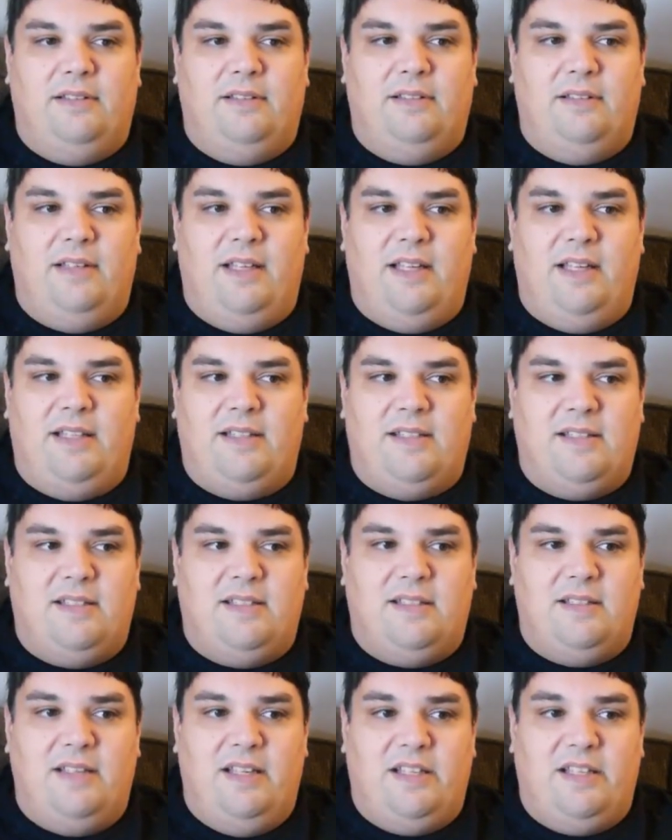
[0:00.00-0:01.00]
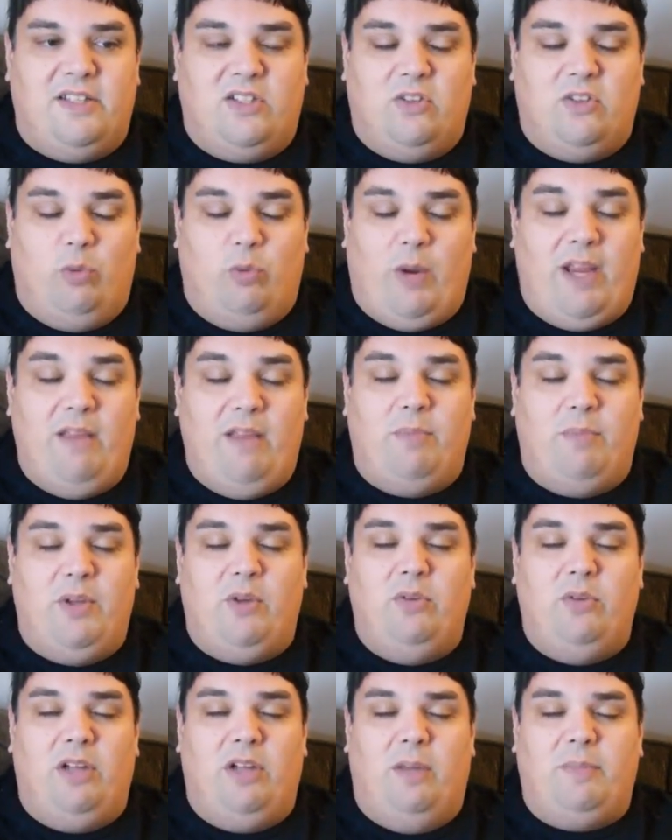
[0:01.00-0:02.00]
it's it's great
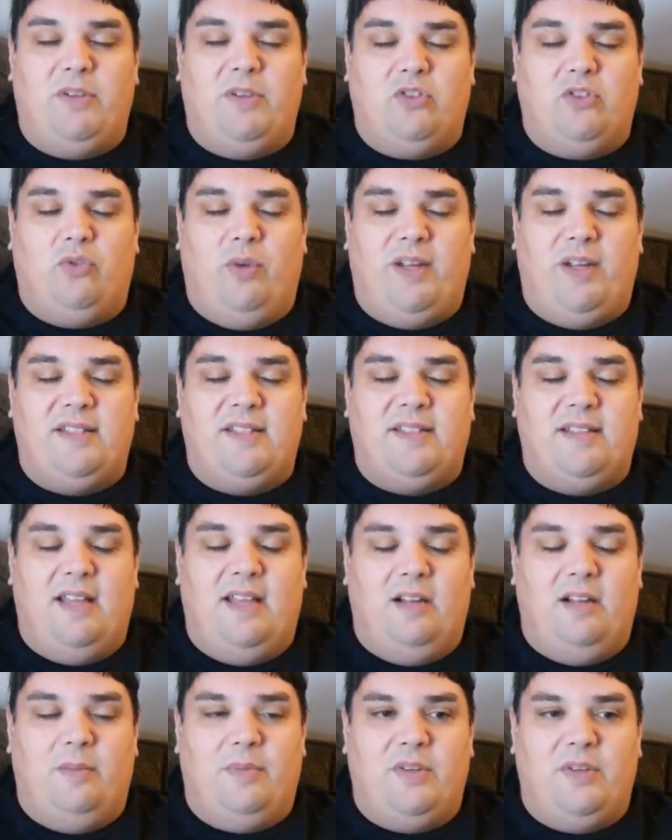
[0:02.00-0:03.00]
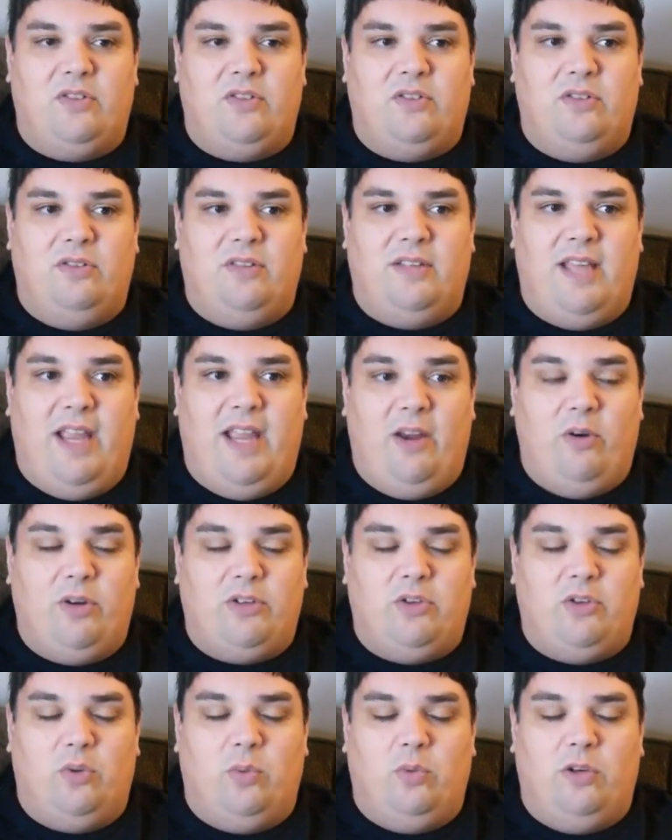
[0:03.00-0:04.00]
build up, it's great setup, it's
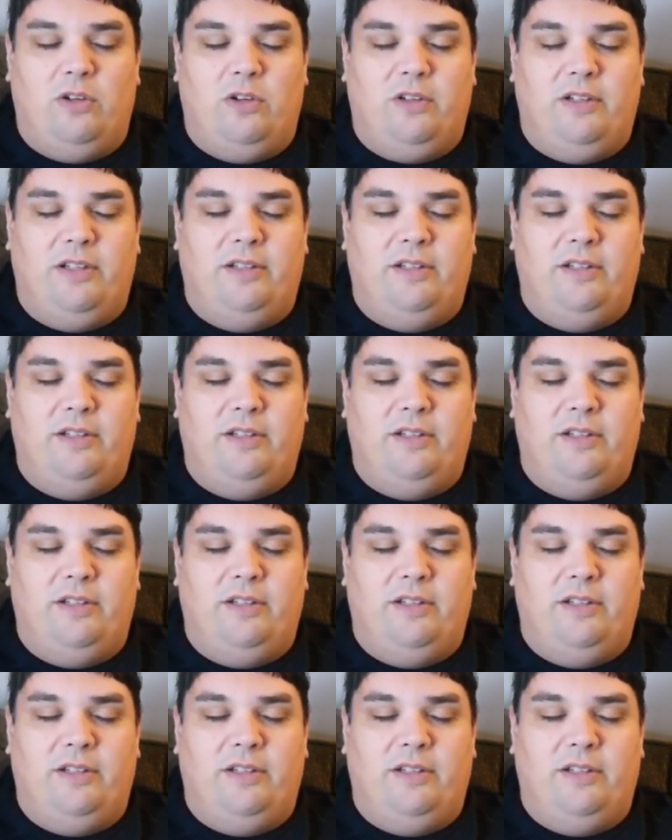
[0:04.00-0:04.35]
character work.